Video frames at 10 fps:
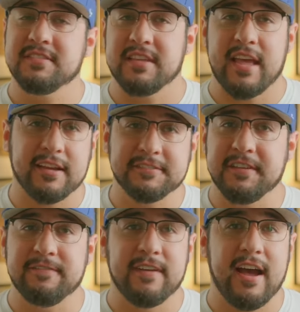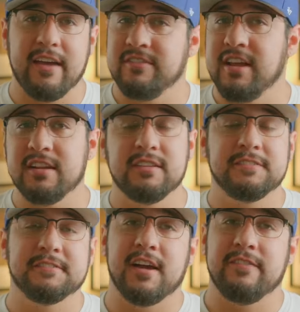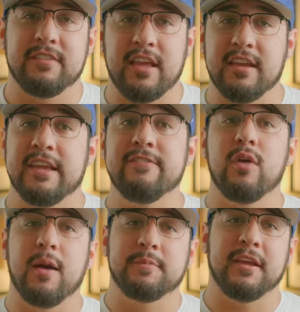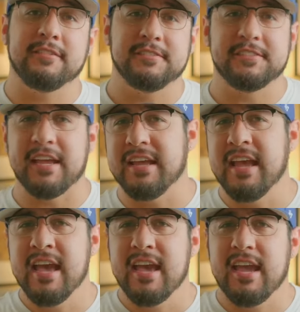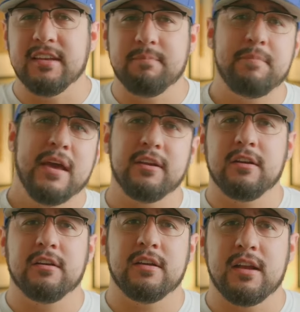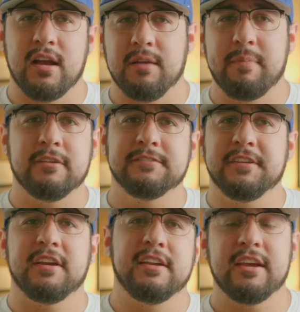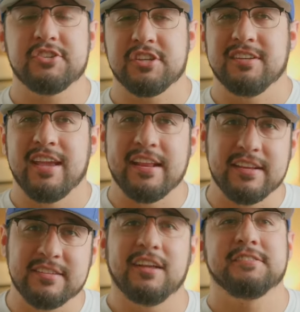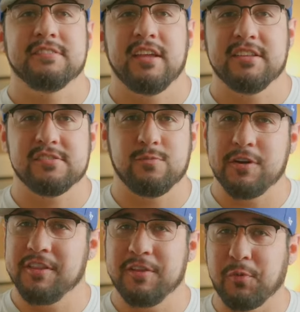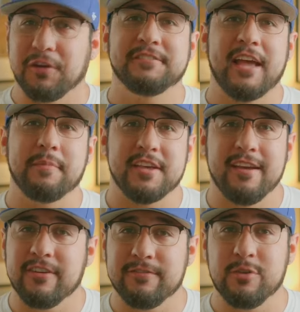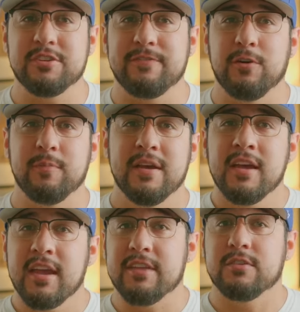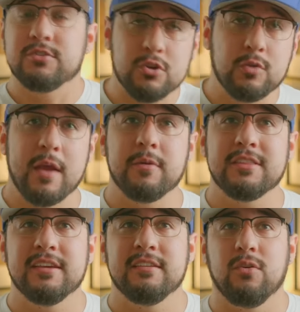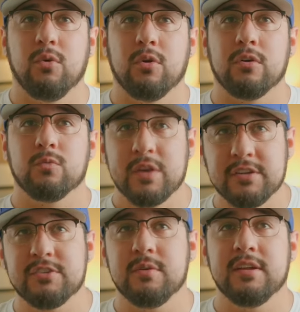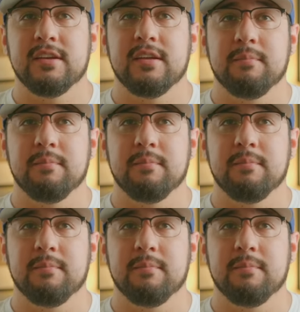The X-T5, none of this stuff. They give you updates to say it betters the connection, and it doesn't. It's one of the worst apps ever. Fujifilm, either do away with it or redo it.